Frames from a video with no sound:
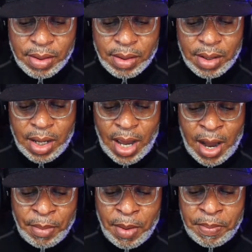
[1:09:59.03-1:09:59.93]
Like
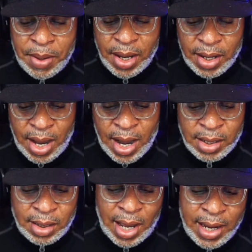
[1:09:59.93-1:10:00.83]
I
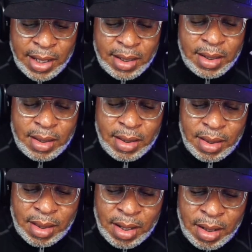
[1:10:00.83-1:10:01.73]
like
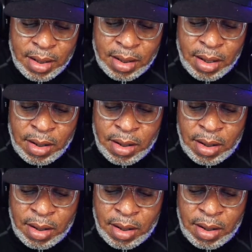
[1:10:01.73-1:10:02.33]
their